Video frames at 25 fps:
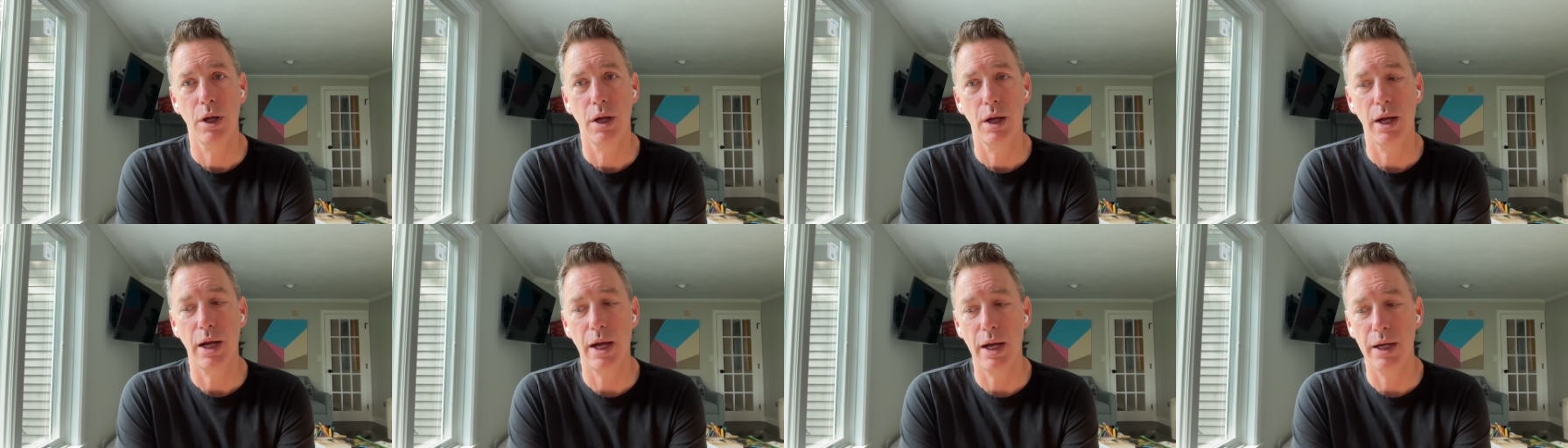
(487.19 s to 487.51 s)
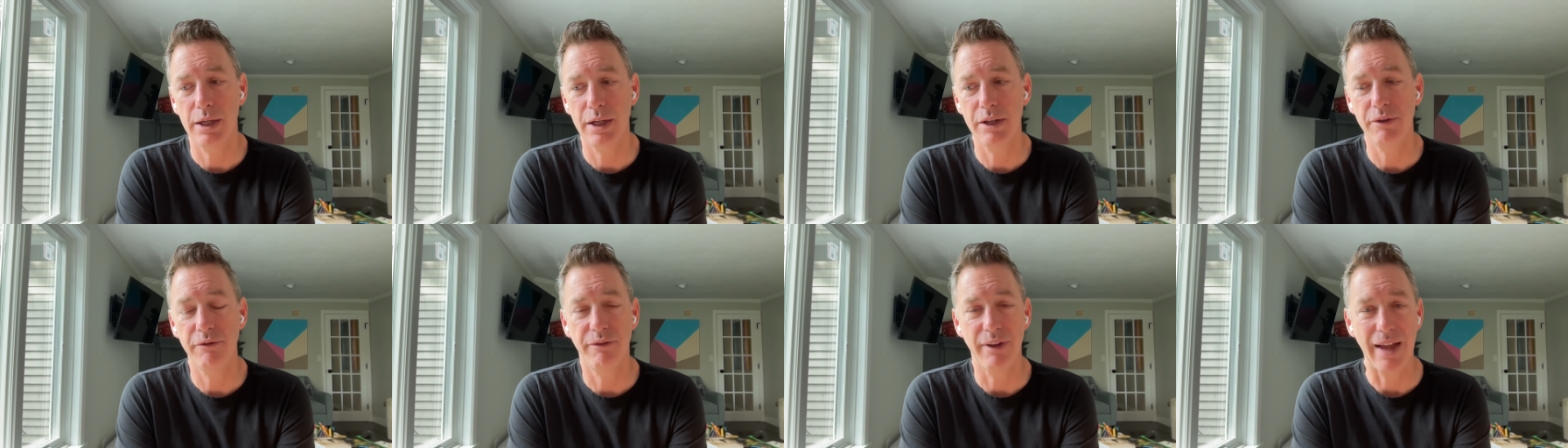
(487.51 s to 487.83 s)

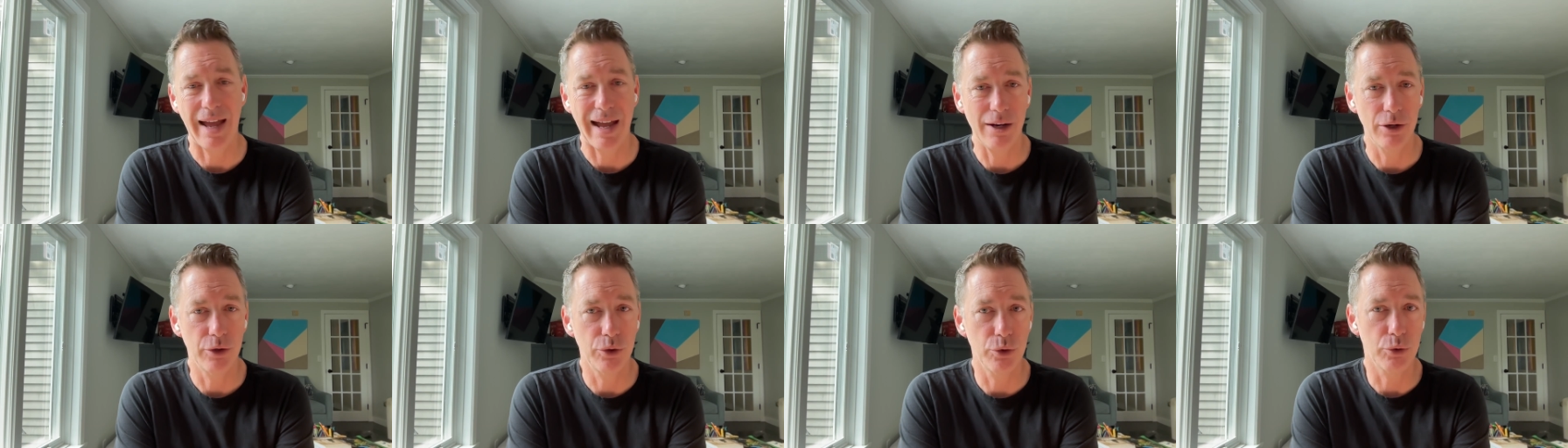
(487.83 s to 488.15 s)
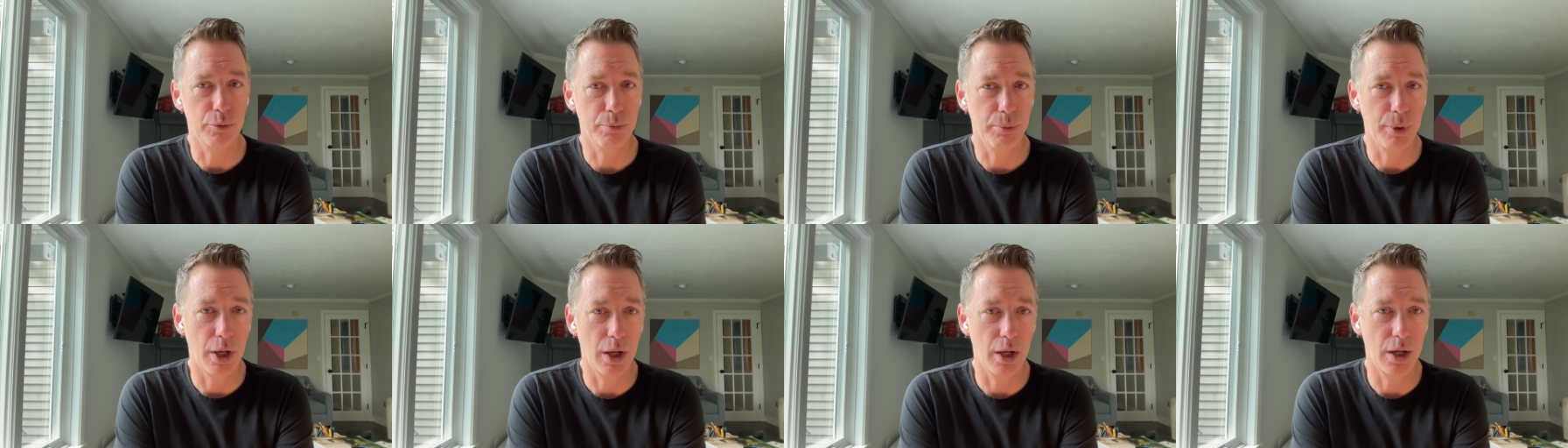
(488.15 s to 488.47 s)
highly valued
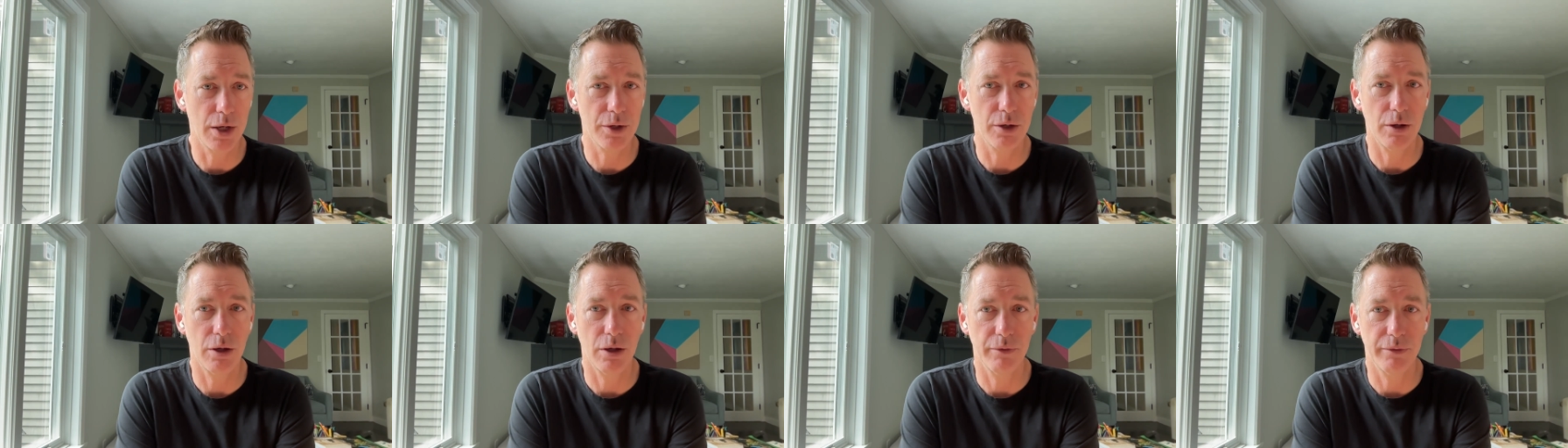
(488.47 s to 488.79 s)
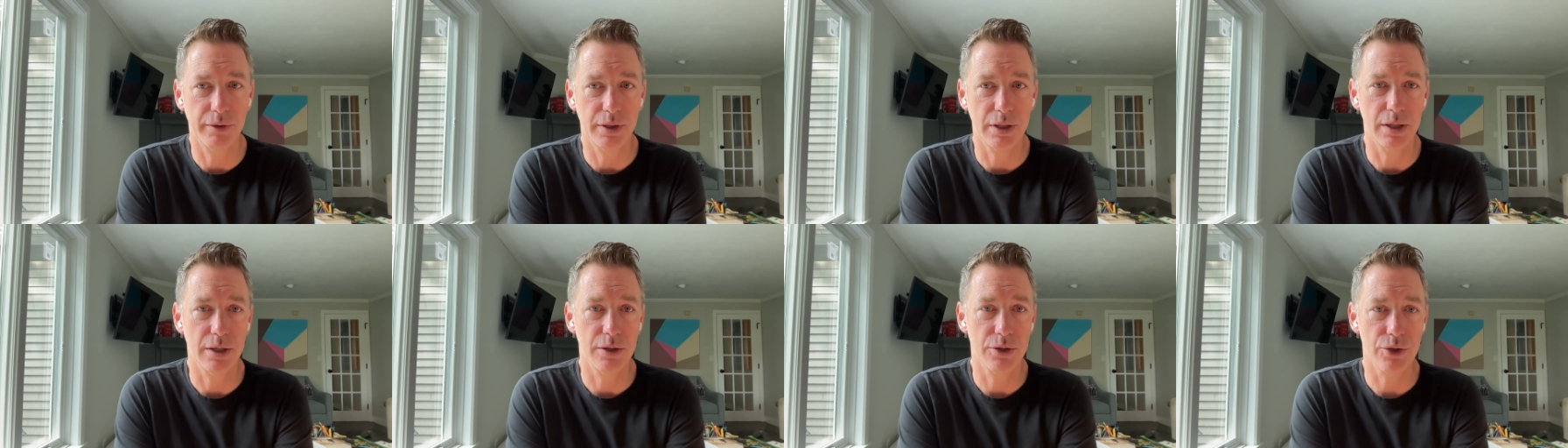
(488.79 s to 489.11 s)
part
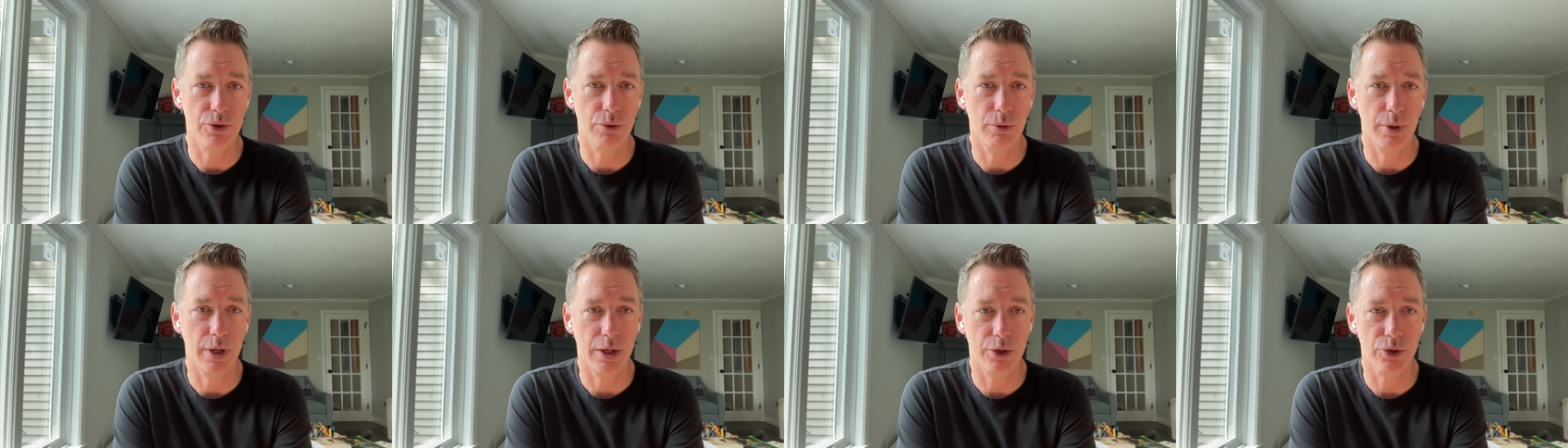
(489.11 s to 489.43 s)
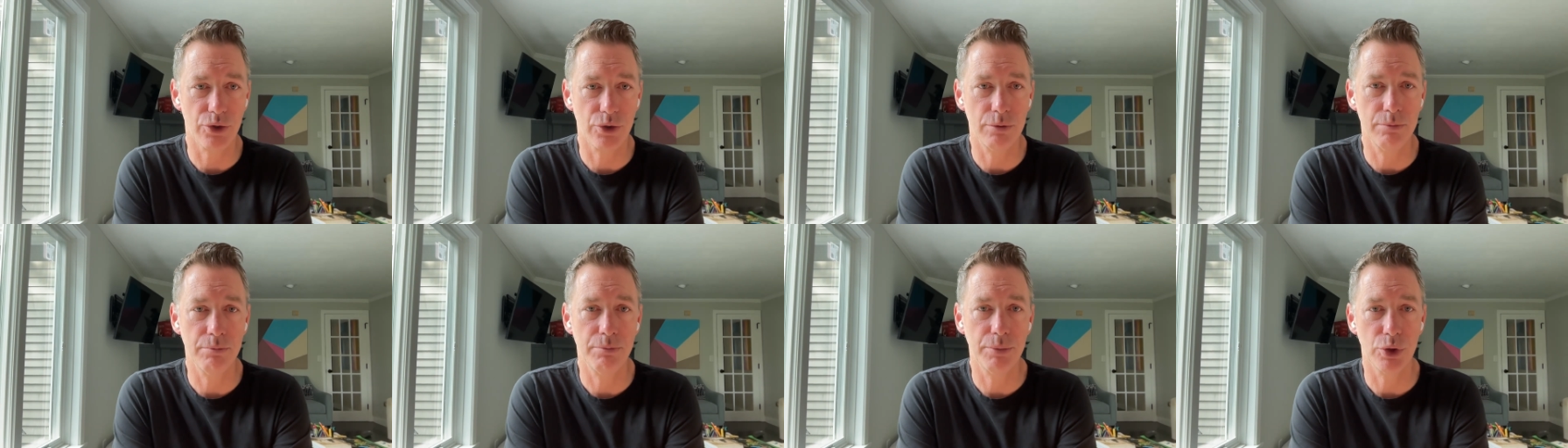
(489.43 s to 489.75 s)
of the
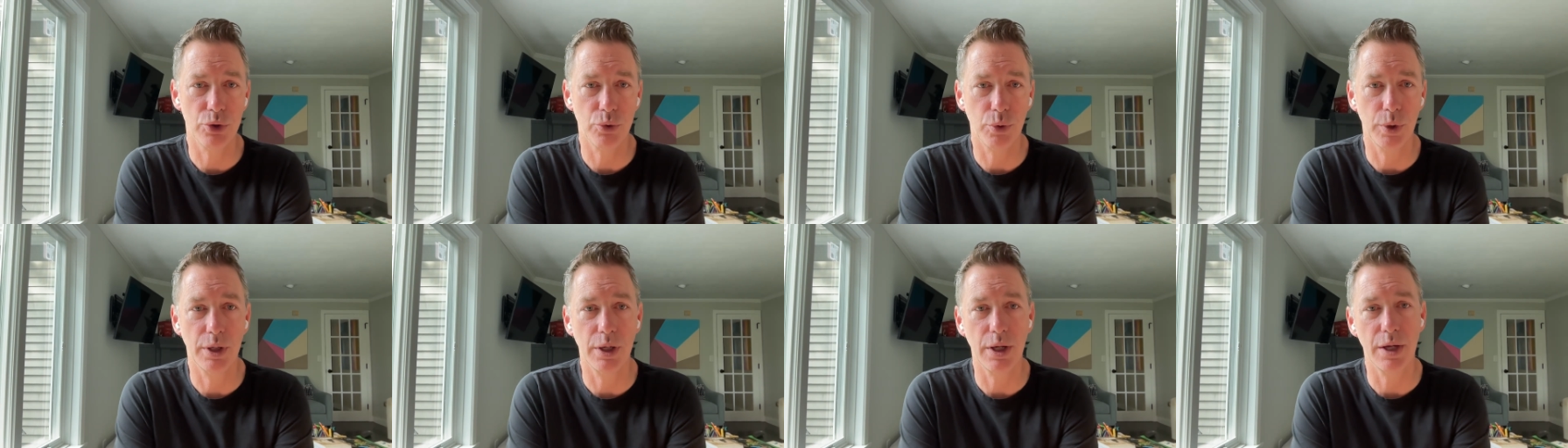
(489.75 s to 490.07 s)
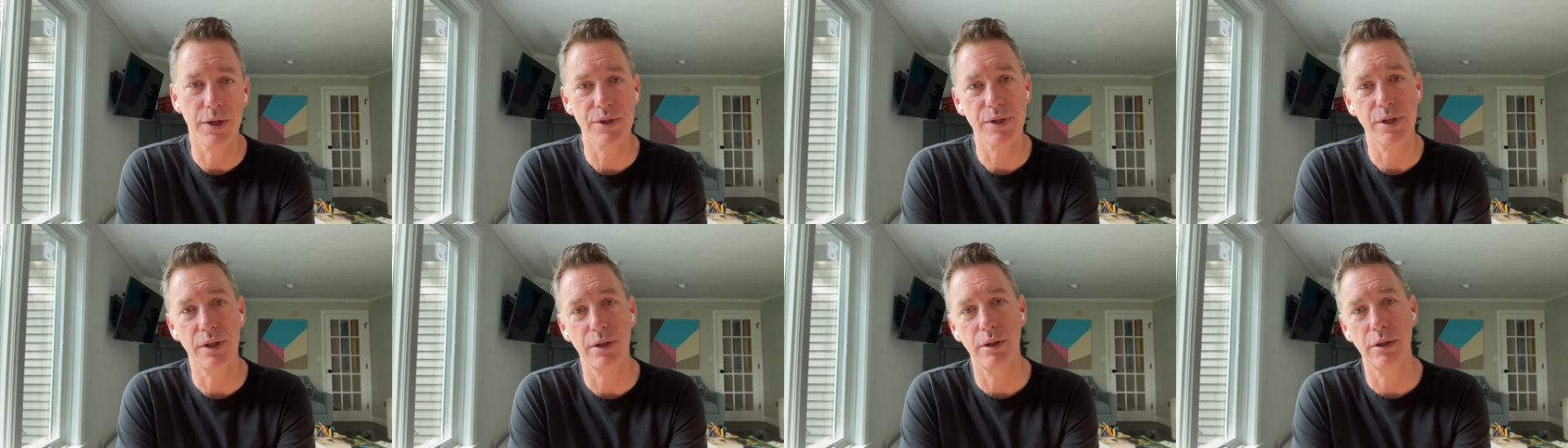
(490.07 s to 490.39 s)
interaction between
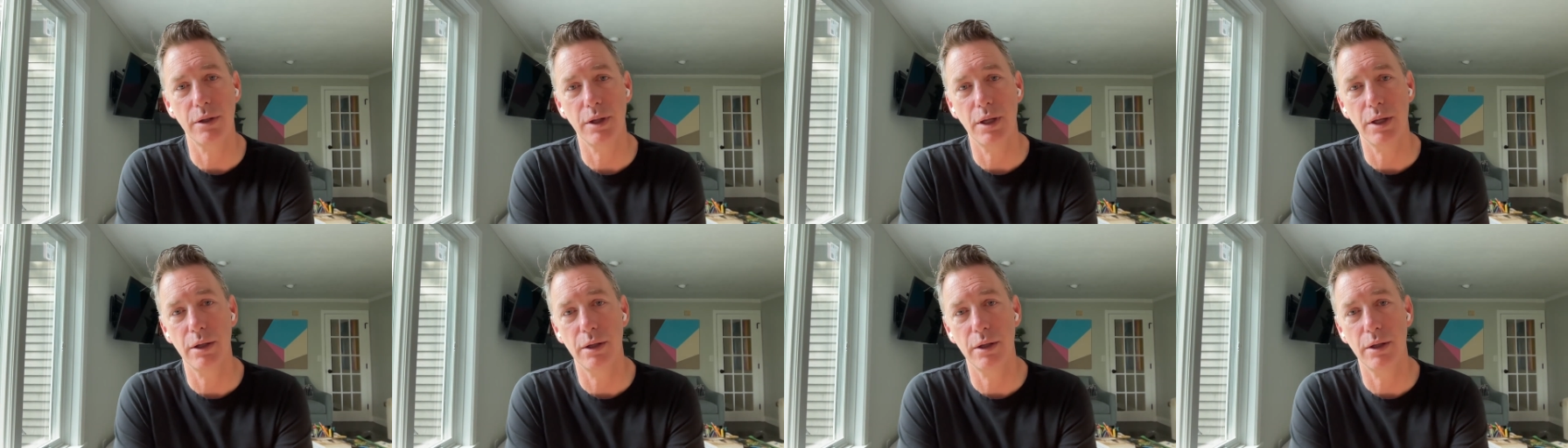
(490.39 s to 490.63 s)
us and, mm-hmm.